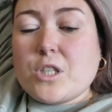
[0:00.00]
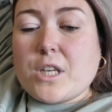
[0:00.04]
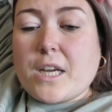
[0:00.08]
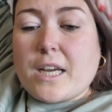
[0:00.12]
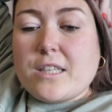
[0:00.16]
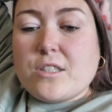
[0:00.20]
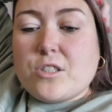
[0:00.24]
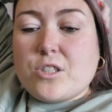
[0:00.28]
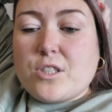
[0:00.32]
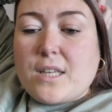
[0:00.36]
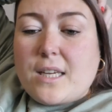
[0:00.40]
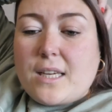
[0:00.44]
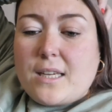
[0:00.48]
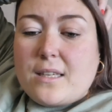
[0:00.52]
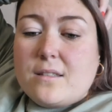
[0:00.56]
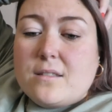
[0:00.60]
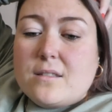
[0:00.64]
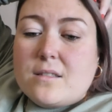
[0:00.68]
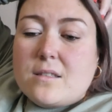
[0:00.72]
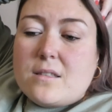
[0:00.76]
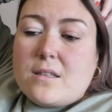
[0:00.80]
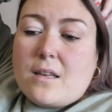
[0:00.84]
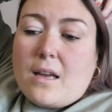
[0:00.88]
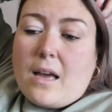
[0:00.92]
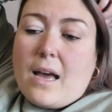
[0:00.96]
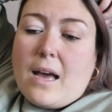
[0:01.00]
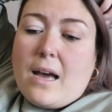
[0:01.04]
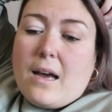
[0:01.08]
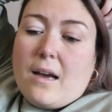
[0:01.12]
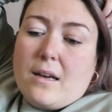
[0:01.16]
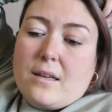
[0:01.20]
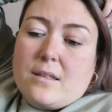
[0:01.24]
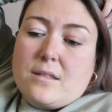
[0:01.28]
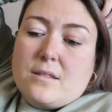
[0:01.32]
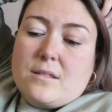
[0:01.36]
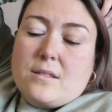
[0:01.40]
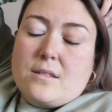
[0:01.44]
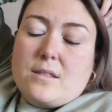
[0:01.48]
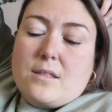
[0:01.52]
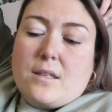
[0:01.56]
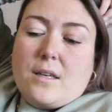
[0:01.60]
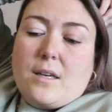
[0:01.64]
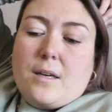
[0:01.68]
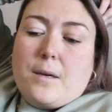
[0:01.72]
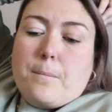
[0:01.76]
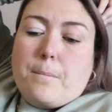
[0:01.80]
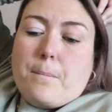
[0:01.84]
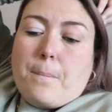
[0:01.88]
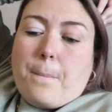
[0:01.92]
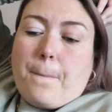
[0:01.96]
GHDs and
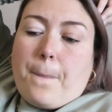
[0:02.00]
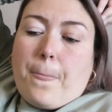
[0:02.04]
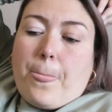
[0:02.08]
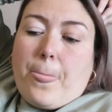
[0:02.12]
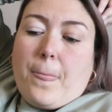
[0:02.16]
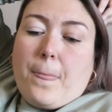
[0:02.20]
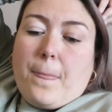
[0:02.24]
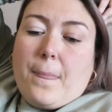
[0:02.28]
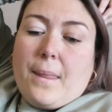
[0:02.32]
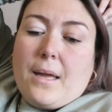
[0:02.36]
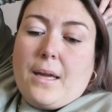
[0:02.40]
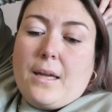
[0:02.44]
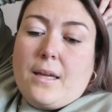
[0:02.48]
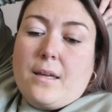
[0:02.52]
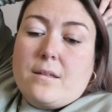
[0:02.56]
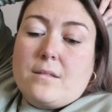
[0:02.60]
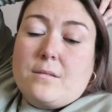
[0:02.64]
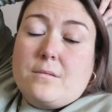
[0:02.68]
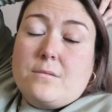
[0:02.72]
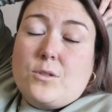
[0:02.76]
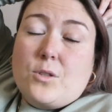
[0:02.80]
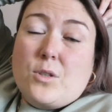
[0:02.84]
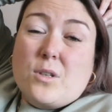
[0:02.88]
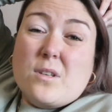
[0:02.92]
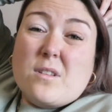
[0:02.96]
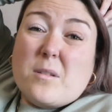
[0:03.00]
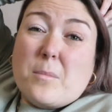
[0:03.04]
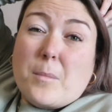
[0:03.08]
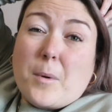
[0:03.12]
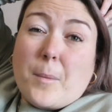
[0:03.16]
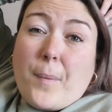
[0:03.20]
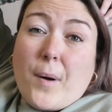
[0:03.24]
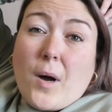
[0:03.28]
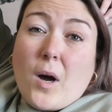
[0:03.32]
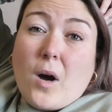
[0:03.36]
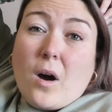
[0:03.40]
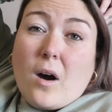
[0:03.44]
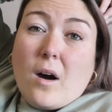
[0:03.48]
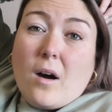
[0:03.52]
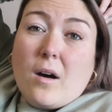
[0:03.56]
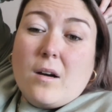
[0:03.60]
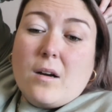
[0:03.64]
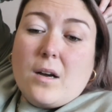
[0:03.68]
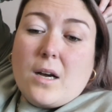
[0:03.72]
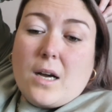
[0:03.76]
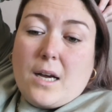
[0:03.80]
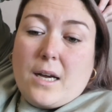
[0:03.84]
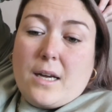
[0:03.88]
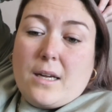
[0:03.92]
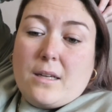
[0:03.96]
um, Ian took them apart
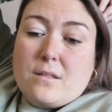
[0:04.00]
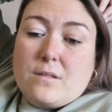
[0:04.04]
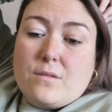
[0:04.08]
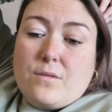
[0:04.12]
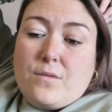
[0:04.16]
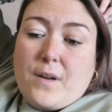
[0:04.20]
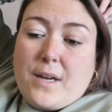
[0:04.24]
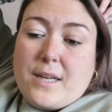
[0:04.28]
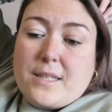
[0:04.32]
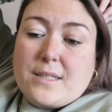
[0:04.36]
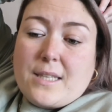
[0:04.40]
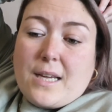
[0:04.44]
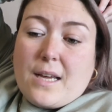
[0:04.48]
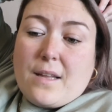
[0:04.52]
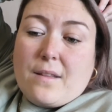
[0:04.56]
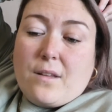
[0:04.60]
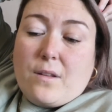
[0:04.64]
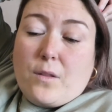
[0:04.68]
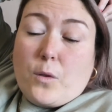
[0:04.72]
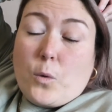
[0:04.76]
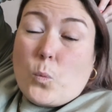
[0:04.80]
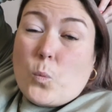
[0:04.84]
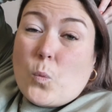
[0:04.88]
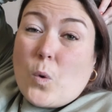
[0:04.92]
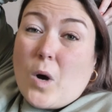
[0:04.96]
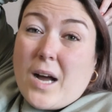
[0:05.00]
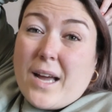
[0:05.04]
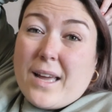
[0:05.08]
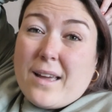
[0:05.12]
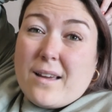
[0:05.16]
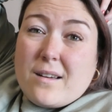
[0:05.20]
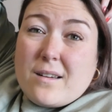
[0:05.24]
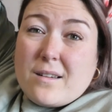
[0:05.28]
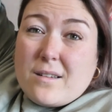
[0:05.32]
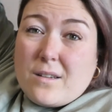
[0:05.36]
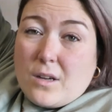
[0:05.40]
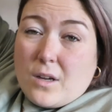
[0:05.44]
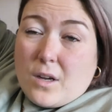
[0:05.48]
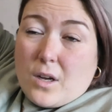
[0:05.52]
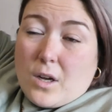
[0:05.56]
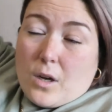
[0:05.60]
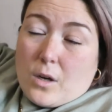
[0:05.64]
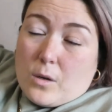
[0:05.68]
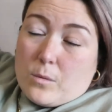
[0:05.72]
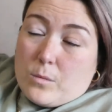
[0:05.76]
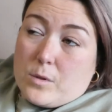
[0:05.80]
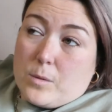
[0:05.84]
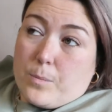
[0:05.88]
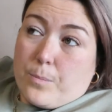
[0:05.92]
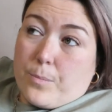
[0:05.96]
and found out that the wire
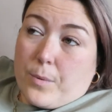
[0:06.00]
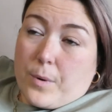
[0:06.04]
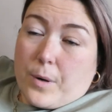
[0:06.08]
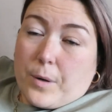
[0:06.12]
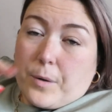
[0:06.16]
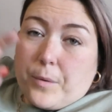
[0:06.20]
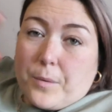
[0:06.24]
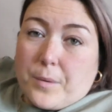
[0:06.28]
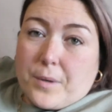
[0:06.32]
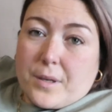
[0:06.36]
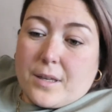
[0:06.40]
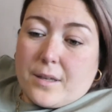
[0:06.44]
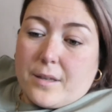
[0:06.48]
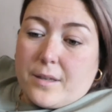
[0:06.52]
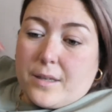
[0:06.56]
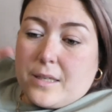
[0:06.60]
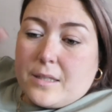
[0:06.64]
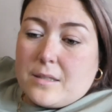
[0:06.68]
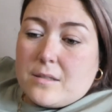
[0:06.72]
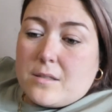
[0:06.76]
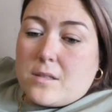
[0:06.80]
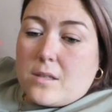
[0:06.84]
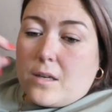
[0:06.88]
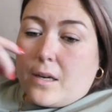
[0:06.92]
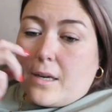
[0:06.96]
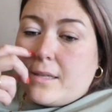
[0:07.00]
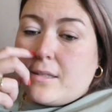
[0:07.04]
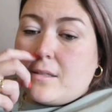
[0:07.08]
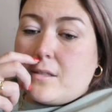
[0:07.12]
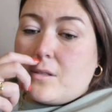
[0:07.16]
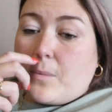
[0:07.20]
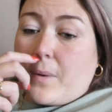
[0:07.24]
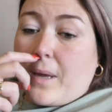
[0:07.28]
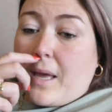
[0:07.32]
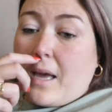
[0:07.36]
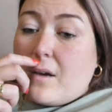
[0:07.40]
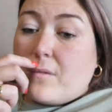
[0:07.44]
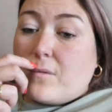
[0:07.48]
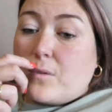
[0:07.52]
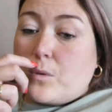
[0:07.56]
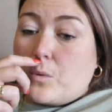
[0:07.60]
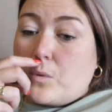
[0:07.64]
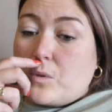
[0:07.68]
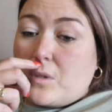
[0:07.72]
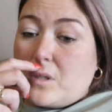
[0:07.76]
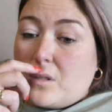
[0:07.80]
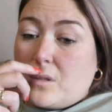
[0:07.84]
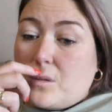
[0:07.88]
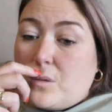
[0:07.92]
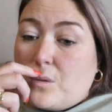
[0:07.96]
was broke inside, so we have
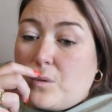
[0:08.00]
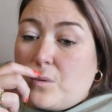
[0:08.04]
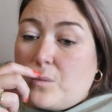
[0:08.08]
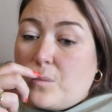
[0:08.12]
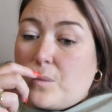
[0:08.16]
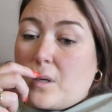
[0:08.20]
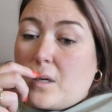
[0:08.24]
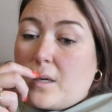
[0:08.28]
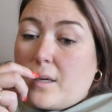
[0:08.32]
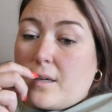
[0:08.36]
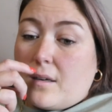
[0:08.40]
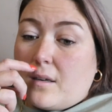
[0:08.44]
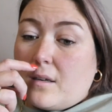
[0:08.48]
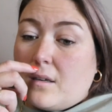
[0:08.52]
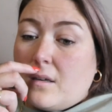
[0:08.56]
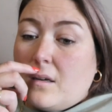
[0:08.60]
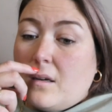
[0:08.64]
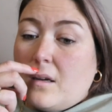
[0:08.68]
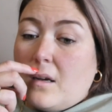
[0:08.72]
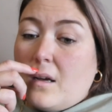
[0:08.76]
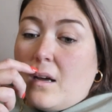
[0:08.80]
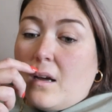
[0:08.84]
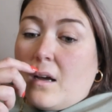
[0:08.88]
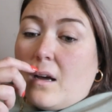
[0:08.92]
ordered a new wire.